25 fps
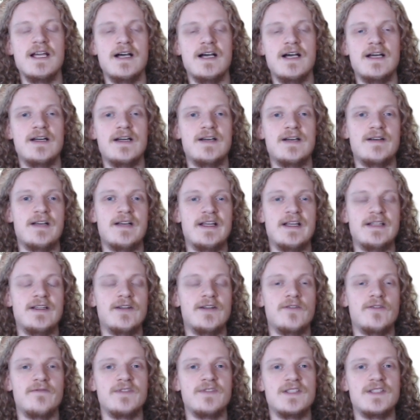And
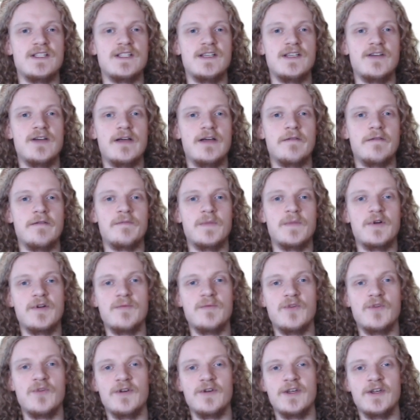then obviously you have
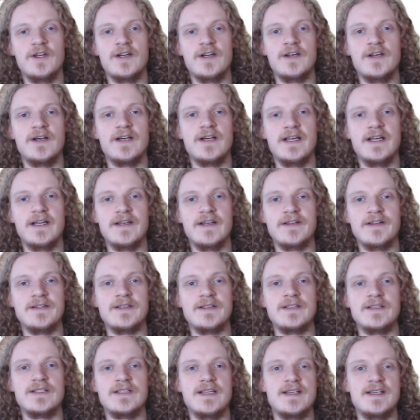Mori Boya
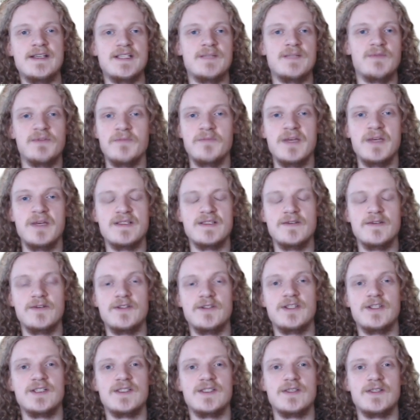and Esteban
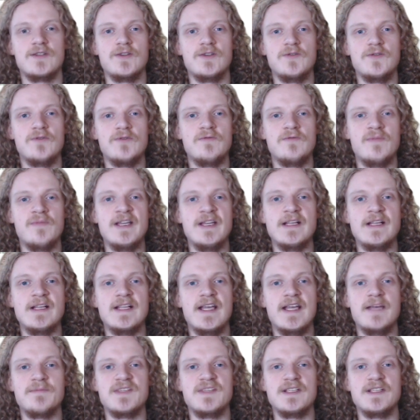Masson as the two big
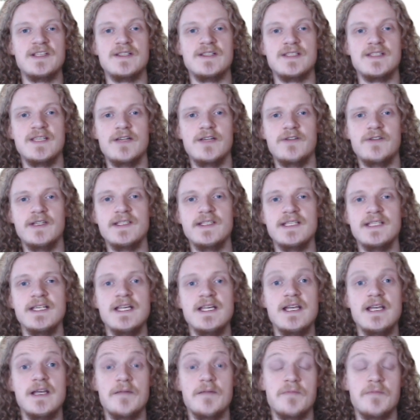names in the series.
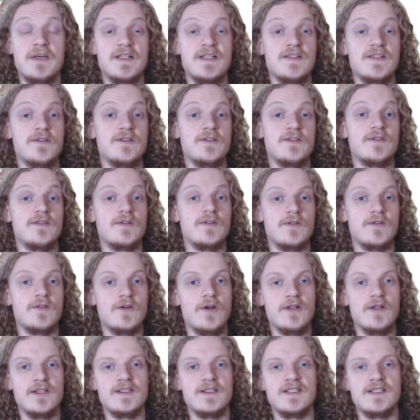Masson
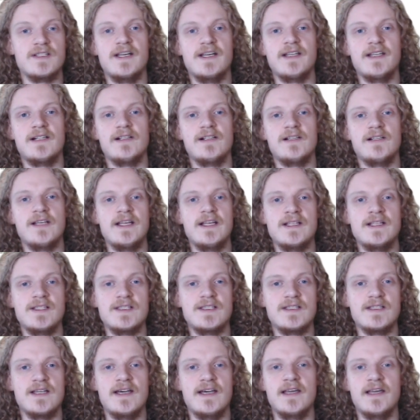got the title in
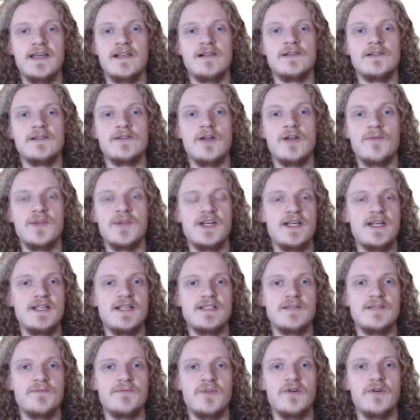style,
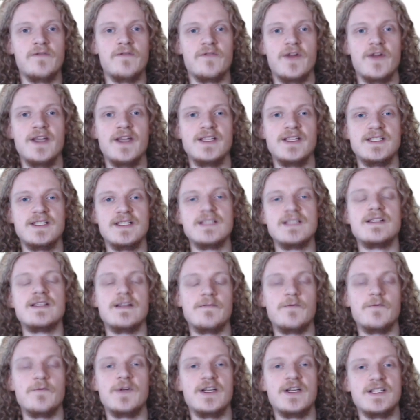dominated both races,
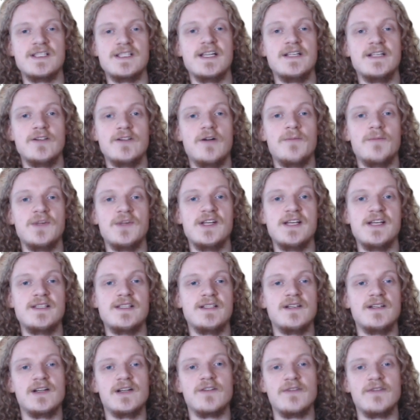and when I say
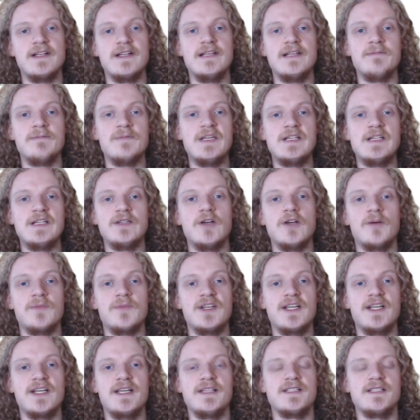dominated, I really mean
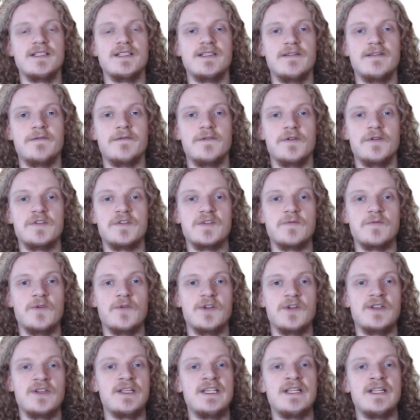dominated. The first
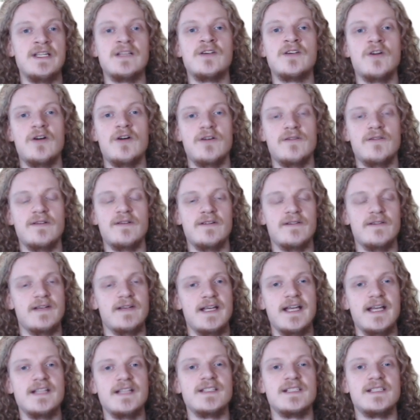one he
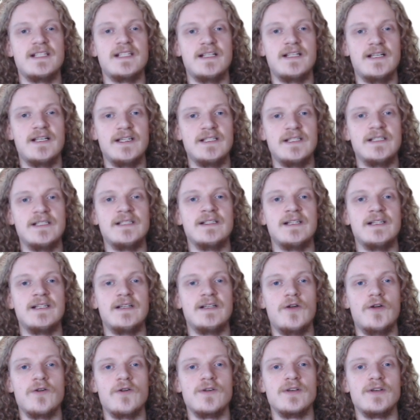had a
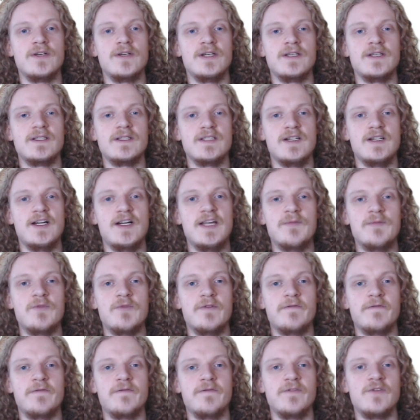longer time
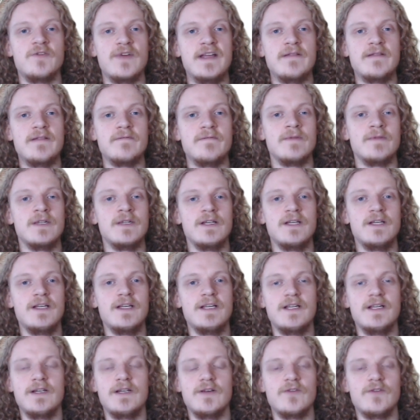of green
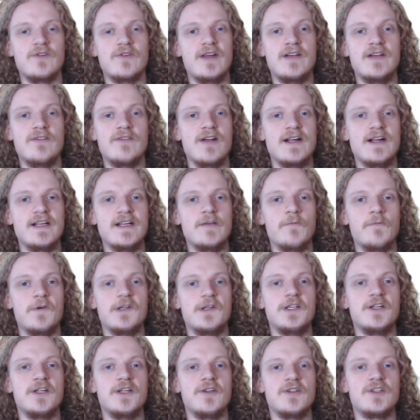running
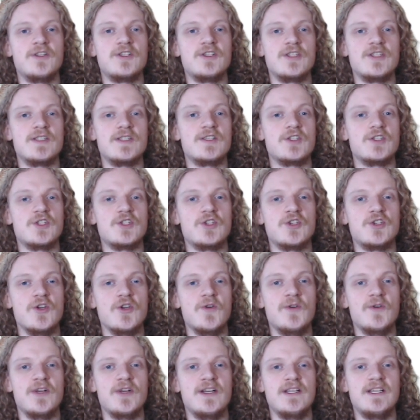where you could just
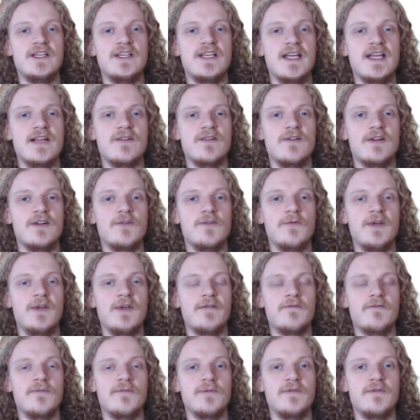show that he can run
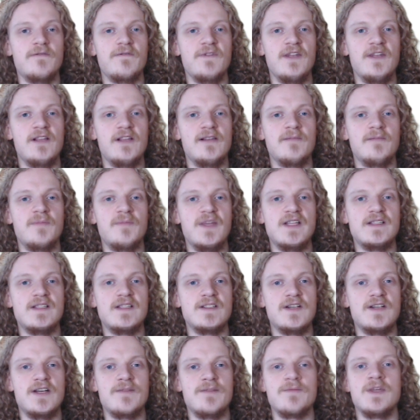away from the field big
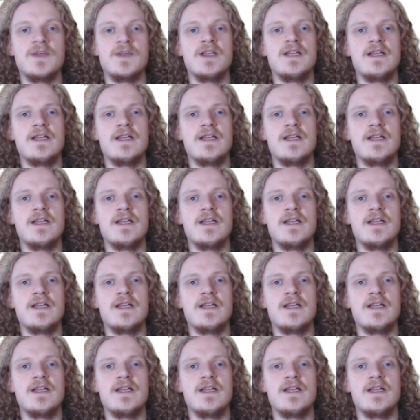time.